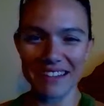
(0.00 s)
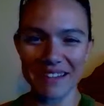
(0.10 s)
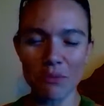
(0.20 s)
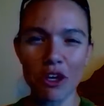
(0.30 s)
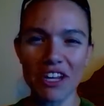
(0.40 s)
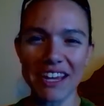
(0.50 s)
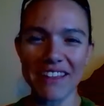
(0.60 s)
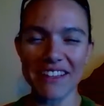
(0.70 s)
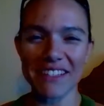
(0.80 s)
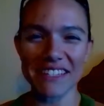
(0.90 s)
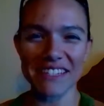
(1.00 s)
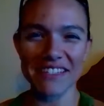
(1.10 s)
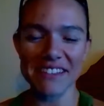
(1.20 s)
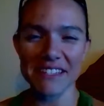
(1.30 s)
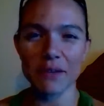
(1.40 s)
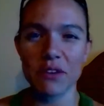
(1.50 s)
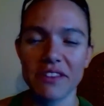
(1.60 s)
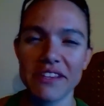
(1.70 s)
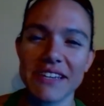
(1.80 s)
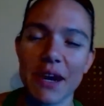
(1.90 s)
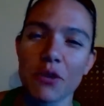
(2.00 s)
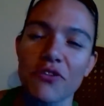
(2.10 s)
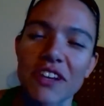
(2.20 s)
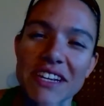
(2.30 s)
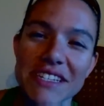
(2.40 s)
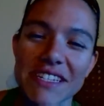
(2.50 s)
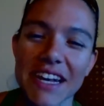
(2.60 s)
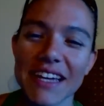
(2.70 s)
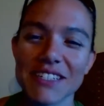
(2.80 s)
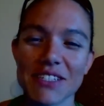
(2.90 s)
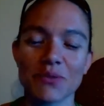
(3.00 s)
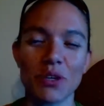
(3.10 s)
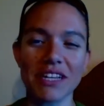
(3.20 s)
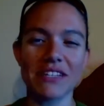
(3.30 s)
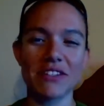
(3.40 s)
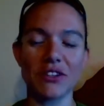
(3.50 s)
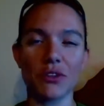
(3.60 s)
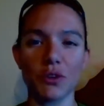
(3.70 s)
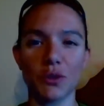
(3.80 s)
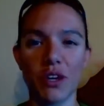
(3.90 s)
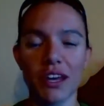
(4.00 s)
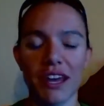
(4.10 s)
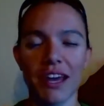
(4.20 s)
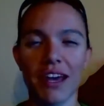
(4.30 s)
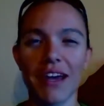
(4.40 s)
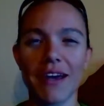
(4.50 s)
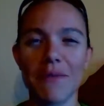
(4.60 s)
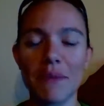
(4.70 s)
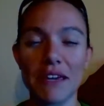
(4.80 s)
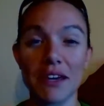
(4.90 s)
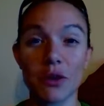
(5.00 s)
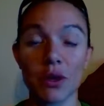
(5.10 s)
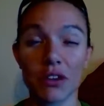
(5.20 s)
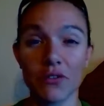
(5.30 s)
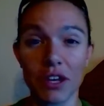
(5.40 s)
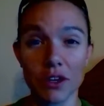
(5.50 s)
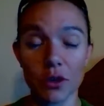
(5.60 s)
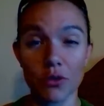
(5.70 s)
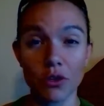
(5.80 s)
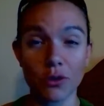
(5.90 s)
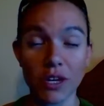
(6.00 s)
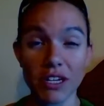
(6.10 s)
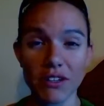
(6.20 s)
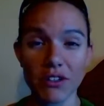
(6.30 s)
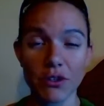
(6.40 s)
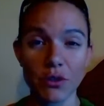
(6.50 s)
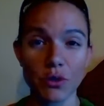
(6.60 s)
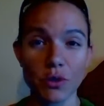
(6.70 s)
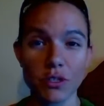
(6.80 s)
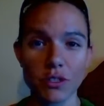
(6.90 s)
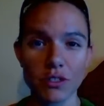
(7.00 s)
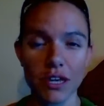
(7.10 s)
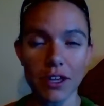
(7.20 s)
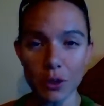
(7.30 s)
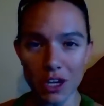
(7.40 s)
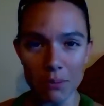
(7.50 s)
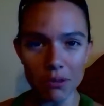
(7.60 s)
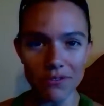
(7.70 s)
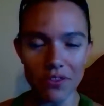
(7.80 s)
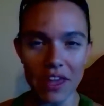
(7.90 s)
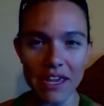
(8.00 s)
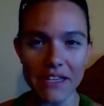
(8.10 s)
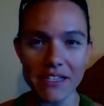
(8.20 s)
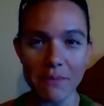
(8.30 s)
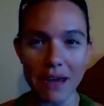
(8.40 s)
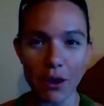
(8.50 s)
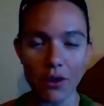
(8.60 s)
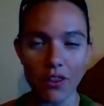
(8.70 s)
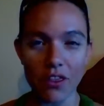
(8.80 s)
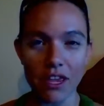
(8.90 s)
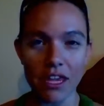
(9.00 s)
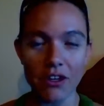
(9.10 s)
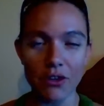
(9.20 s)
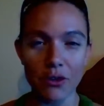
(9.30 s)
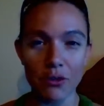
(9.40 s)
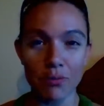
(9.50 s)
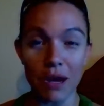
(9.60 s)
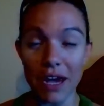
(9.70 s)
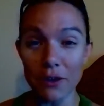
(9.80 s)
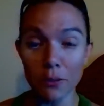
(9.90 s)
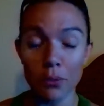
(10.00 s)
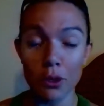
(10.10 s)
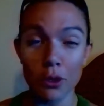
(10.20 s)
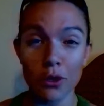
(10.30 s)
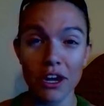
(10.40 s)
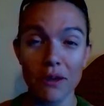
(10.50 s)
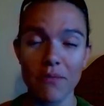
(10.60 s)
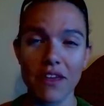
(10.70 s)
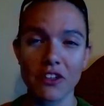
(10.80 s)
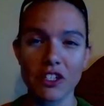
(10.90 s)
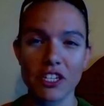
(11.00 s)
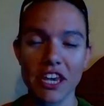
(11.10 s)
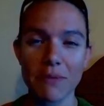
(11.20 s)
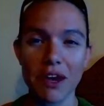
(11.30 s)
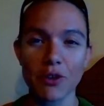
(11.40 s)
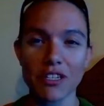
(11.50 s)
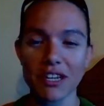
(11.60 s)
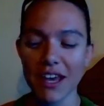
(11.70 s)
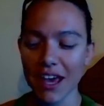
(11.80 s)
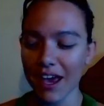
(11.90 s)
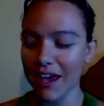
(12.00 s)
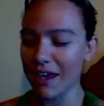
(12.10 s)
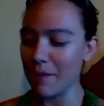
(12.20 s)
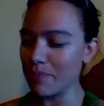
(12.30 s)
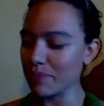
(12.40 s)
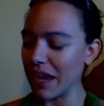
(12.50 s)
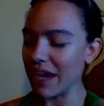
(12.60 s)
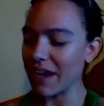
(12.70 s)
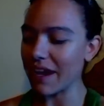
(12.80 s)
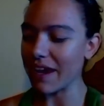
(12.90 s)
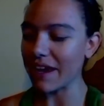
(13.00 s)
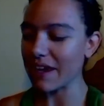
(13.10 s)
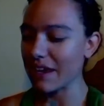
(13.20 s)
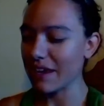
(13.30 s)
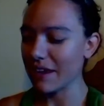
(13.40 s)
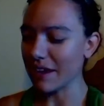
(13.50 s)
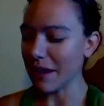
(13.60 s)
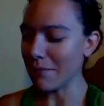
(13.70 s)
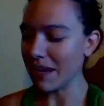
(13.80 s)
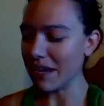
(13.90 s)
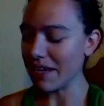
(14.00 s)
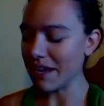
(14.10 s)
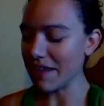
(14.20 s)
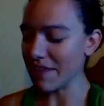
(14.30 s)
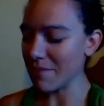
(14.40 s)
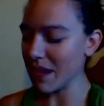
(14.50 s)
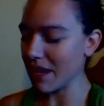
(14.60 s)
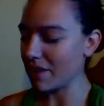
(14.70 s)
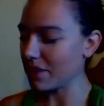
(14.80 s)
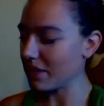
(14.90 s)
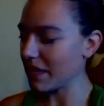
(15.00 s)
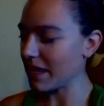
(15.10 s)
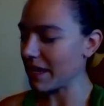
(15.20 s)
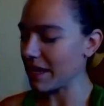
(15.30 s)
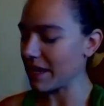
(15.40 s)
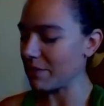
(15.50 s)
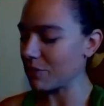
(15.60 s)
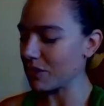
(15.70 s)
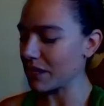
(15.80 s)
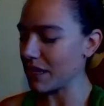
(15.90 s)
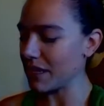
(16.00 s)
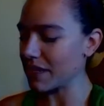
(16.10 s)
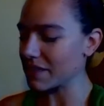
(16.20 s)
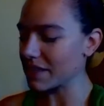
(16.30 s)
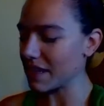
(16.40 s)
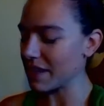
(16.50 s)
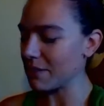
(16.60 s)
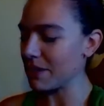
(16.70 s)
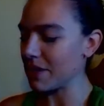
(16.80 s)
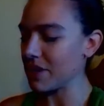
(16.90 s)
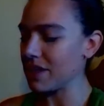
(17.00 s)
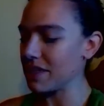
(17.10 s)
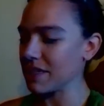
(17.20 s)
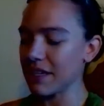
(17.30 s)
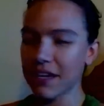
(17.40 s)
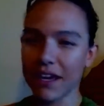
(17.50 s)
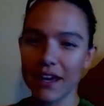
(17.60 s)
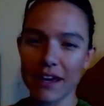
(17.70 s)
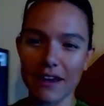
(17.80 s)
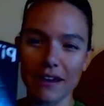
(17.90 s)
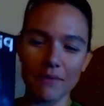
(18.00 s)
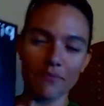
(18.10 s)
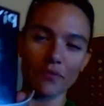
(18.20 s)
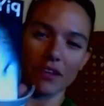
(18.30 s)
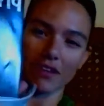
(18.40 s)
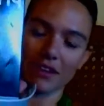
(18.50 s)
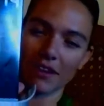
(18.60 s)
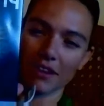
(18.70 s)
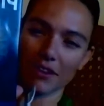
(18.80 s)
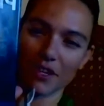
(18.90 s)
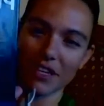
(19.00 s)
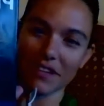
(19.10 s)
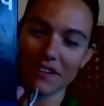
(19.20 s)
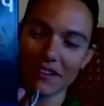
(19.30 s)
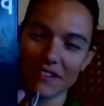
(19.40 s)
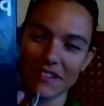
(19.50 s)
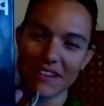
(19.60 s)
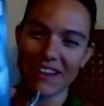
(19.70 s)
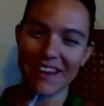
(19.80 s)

Good morning. This is Lisa with Lisa Howard Fitness, and I just wanted to um, make a quick video, real quick, to tell you a couple of things about the new PiYo program that just came out. Um, I got mine in the mail, and I'm really excited about it. Um, here it is.